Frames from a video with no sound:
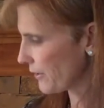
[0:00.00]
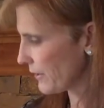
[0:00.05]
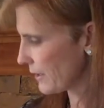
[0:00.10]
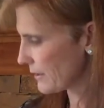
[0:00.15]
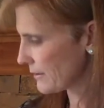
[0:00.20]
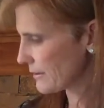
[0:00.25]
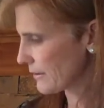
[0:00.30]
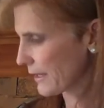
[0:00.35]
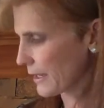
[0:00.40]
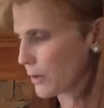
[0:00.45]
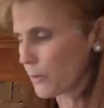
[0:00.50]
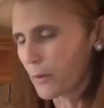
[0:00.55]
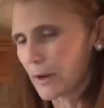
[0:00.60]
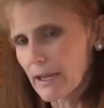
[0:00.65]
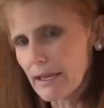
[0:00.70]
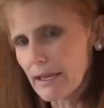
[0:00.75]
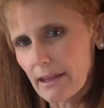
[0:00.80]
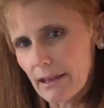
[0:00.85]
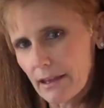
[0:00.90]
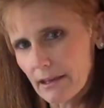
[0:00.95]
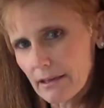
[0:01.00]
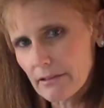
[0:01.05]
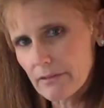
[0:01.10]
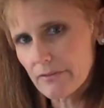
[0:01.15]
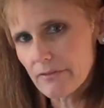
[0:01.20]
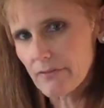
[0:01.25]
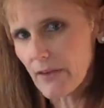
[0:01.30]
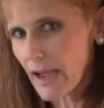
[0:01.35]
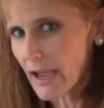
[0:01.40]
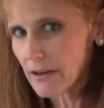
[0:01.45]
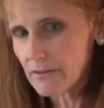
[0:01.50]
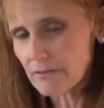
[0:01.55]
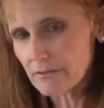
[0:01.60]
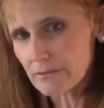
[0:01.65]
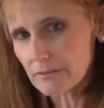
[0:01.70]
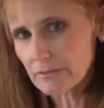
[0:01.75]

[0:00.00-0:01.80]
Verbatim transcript: things like gain, fat